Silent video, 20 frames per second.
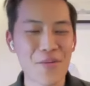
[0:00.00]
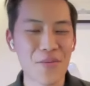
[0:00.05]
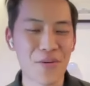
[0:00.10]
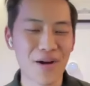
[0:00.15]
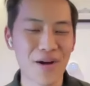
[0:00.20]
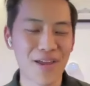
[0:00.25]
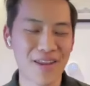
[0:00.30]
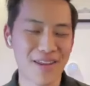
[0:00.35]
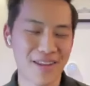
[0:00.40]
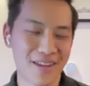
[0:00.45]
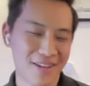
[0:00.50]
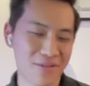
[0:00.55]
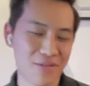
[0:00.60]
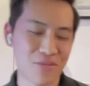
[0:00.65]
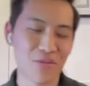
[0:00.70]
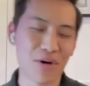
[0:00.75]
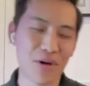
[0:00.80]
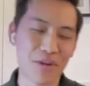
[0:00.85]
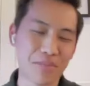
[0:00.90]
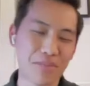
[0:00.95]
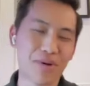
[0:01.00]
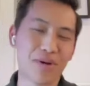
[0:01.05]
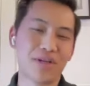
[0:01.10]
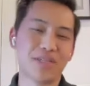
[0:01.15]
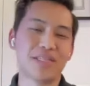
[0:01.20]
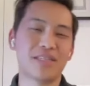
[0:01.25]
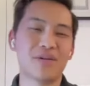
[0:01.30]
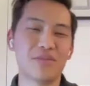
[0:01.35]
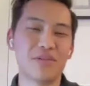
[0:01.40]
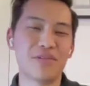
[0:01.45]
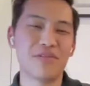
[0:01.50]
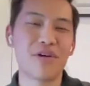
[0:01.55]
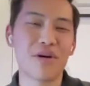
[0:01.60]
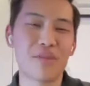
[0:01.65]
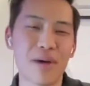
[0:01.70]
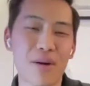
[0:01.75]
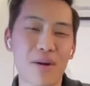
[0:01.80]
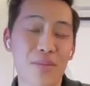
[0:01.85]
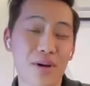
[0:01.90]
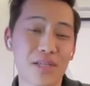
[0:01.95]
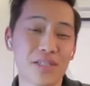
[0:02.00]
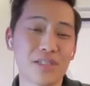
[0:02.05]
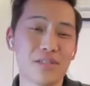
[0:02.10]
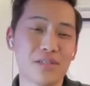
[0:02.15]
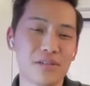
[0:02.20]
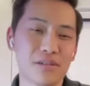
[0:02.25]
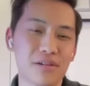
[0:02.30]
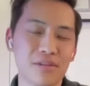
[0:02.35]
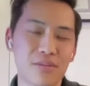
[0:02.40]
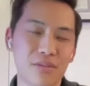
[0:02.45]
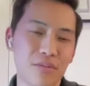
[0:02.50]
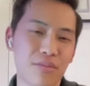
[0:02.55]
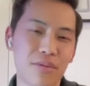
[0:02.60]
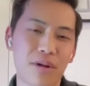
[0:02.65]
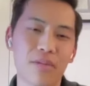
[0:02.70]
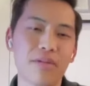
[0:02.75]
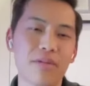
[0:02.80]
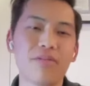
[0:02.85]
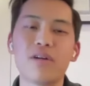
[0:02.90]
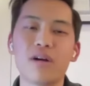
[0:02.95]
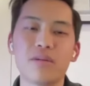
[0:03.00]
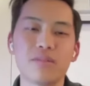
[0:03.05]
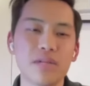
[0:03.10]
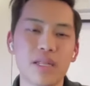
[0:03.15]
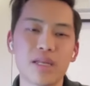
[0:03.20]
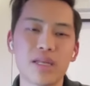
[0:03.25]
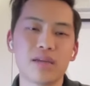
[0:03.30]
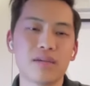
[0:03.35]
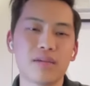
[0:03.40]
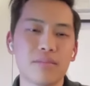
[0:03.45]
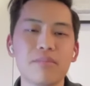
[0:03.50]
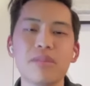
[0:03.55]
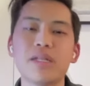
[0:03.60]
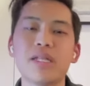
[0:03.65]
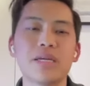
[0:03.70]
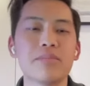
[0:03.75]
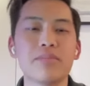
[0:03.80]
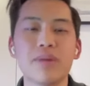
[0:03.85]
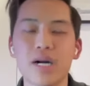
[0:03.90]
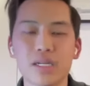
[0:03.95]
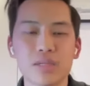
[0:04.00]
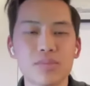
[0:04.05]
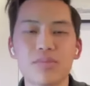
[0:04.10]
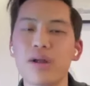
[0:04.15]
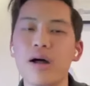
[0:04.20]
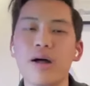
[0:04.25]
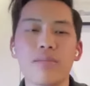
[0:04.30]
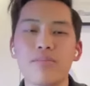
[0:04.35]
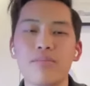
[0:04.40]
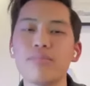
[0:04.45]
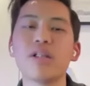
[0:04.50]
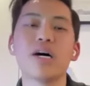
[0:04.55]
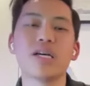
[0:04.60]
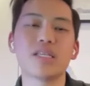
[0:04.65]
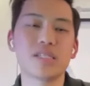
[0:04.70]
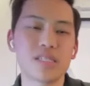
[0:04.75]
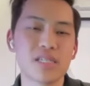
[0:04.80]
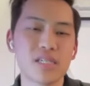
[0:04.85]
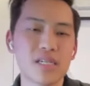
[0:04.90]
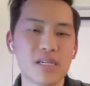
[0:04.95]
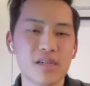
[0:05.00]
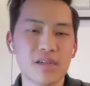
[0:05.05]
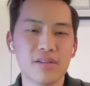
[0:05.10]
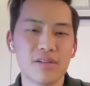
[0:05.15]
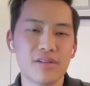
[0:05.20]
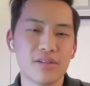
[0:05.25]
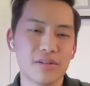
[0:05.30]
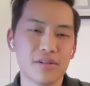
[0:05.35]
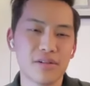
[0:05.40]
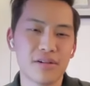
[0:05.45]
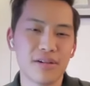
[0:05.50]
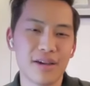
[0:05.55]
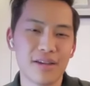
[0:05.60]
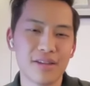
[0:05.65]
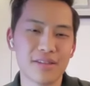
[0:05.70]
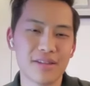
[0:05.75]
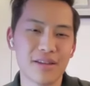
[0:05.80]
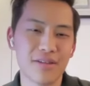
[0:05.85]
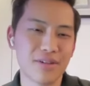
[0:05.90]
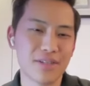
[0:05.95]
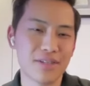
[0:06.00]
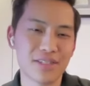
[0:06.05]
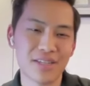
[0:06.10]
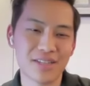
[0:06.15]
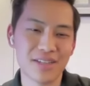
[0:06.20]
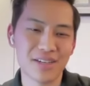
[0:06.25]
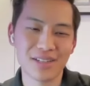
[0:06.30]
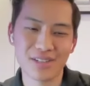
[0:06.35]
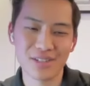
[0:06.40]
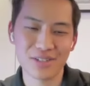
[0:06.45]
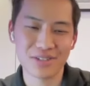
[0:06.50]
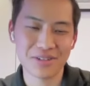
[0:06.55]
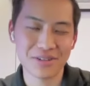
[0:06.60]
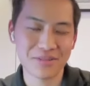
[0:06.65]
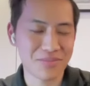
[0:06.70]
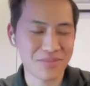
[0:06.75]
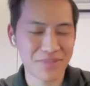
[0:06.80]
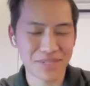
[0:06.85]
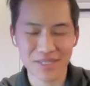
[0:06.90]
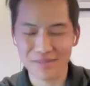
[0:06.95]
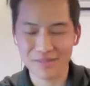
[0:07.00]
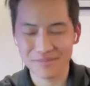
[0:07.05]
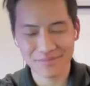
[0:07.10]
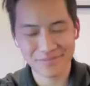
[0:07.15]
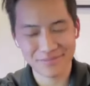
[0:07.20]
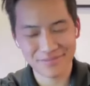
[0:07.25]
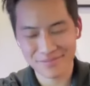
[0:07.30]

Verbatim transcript: one person that we farm out work to, we've probably farmed out like $1 million plus to has never sent us a trip, but